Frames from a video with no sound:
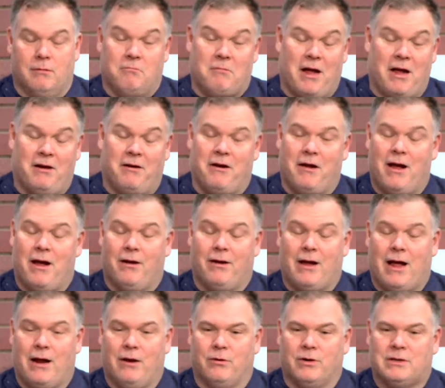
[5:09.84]
I don't know
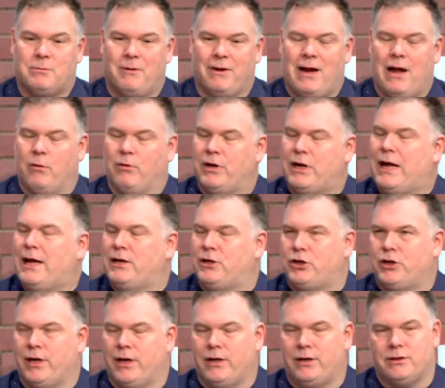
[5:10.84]
how to explain how it
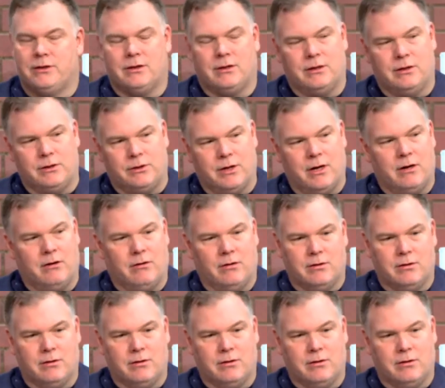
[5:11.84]
changed in general,